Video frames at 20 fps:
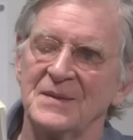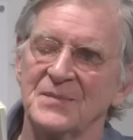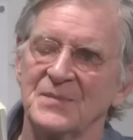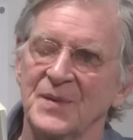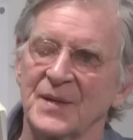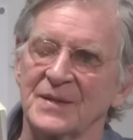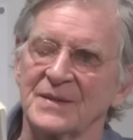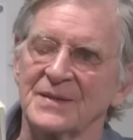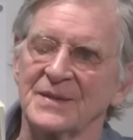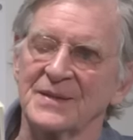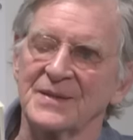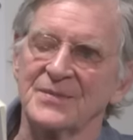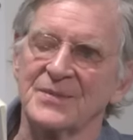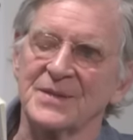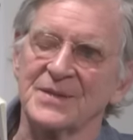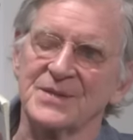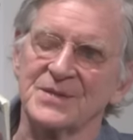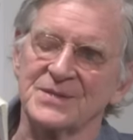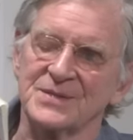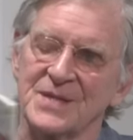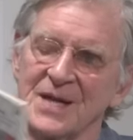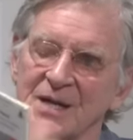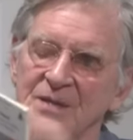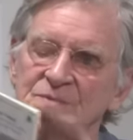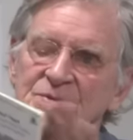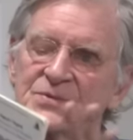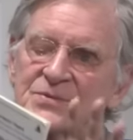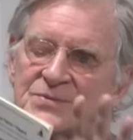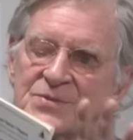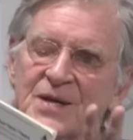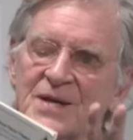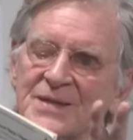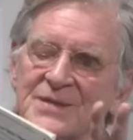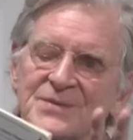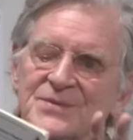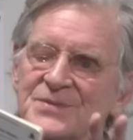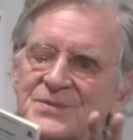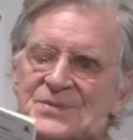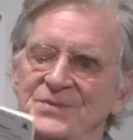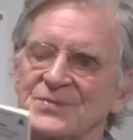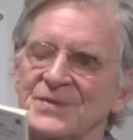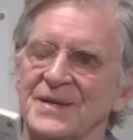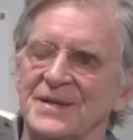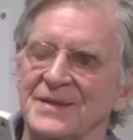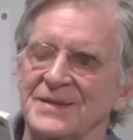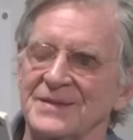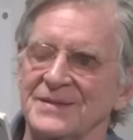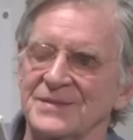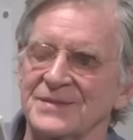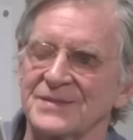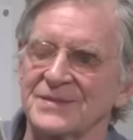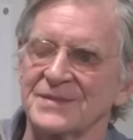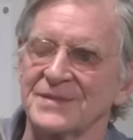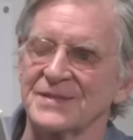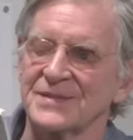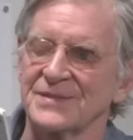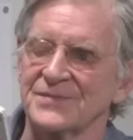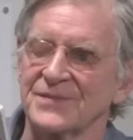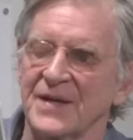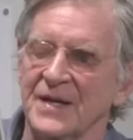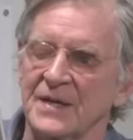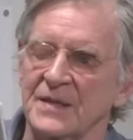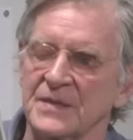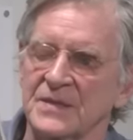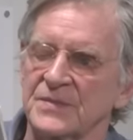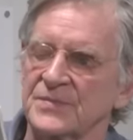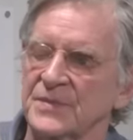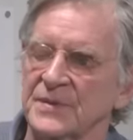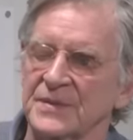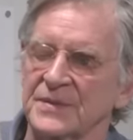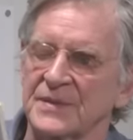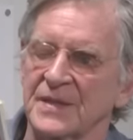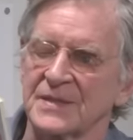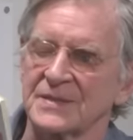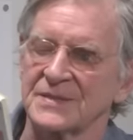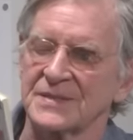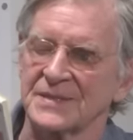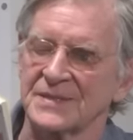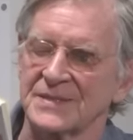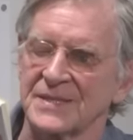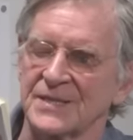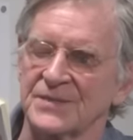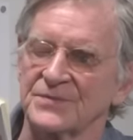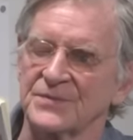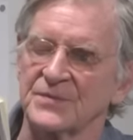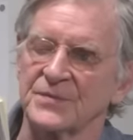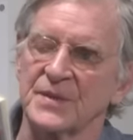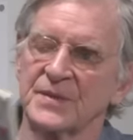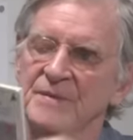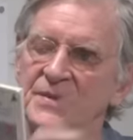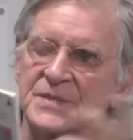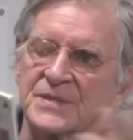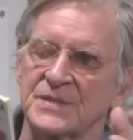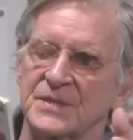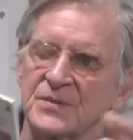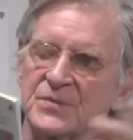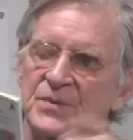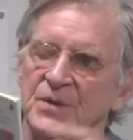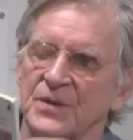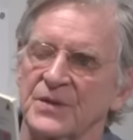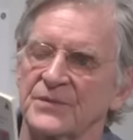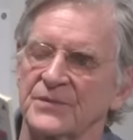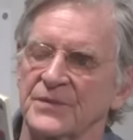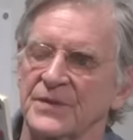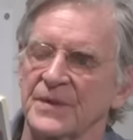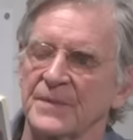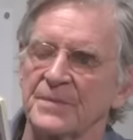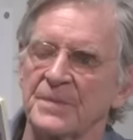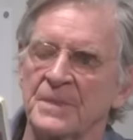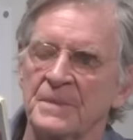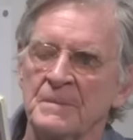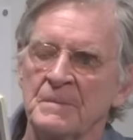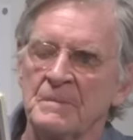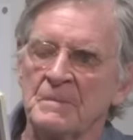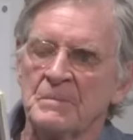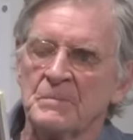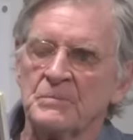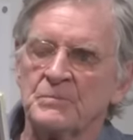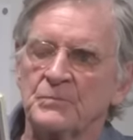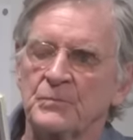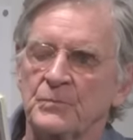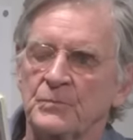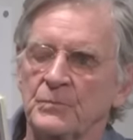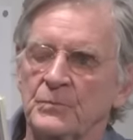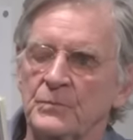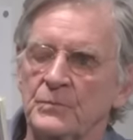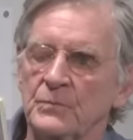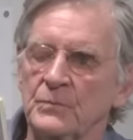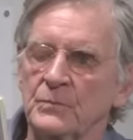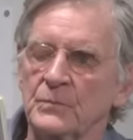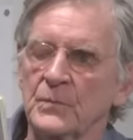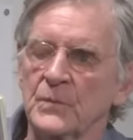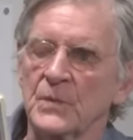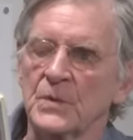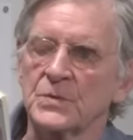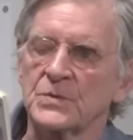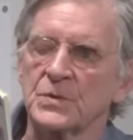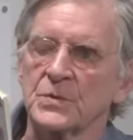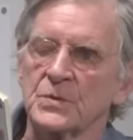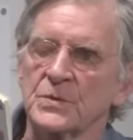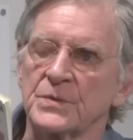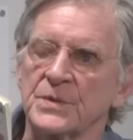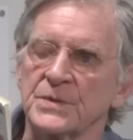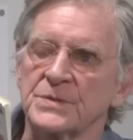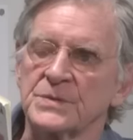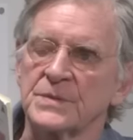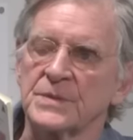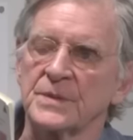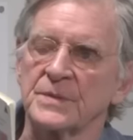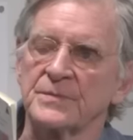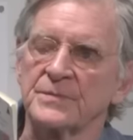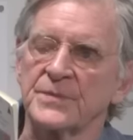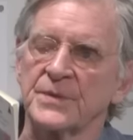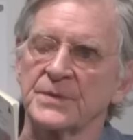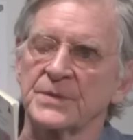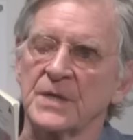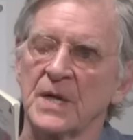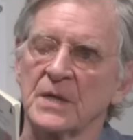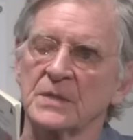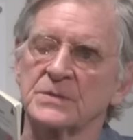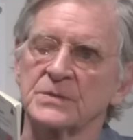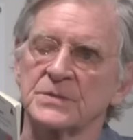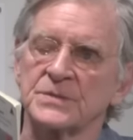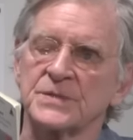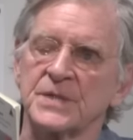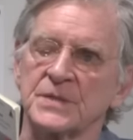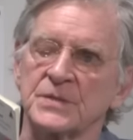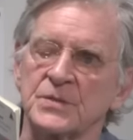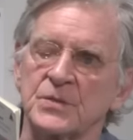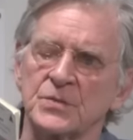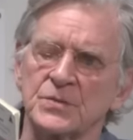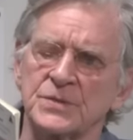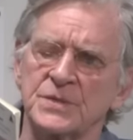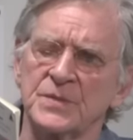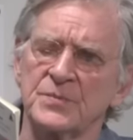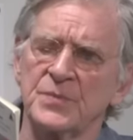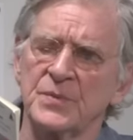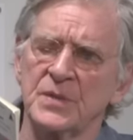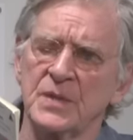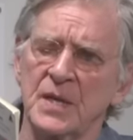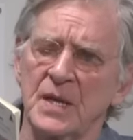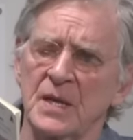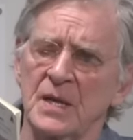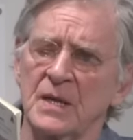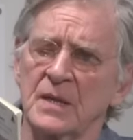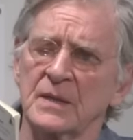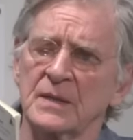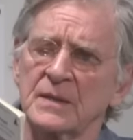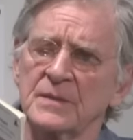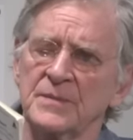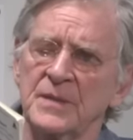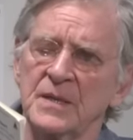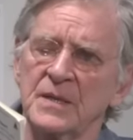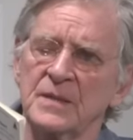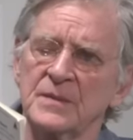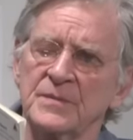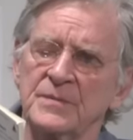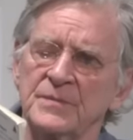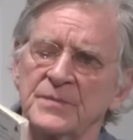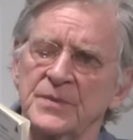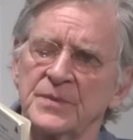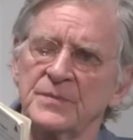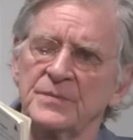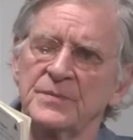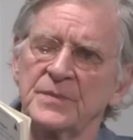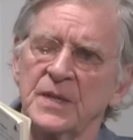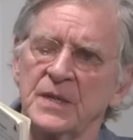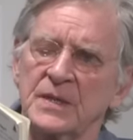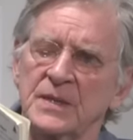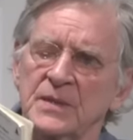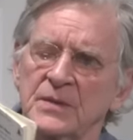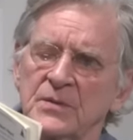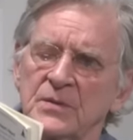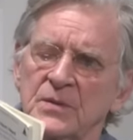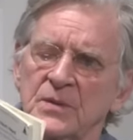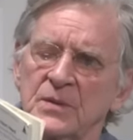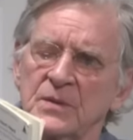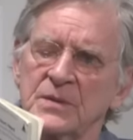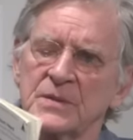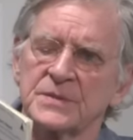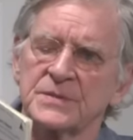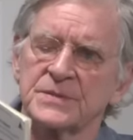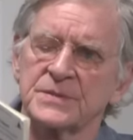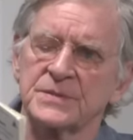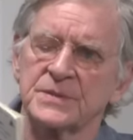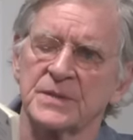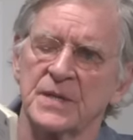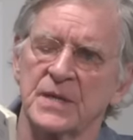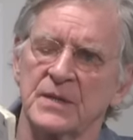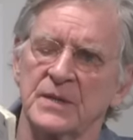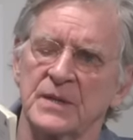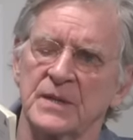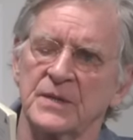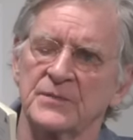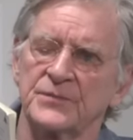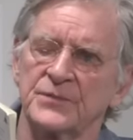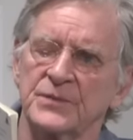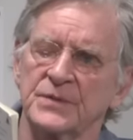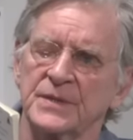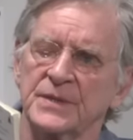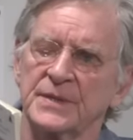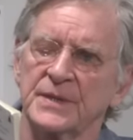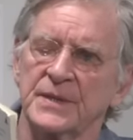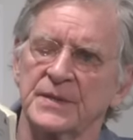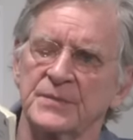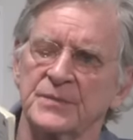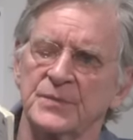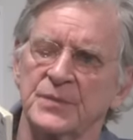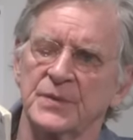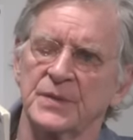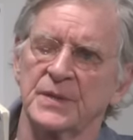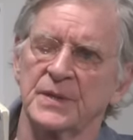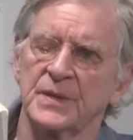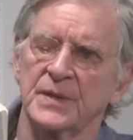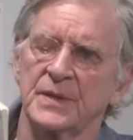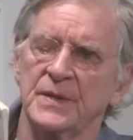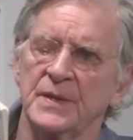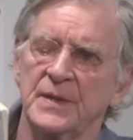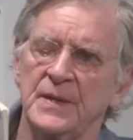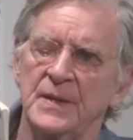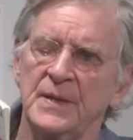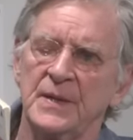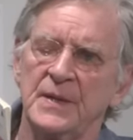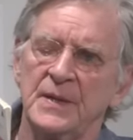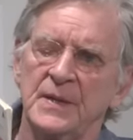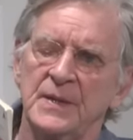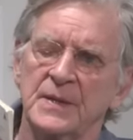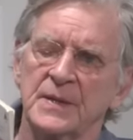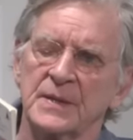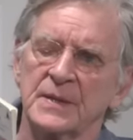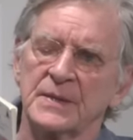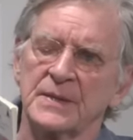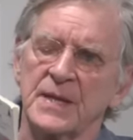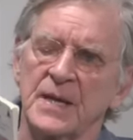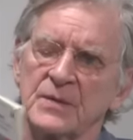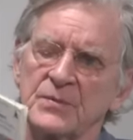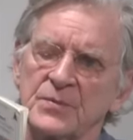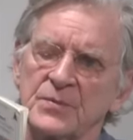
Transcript: But anyway, the doctor tried to restrain his violence, but not successful. But anyway, he's still working for him. So the doctor says, go see Buddha. Come on, the lucky Lord is an arhat, fully enlightened Buddha, endowed with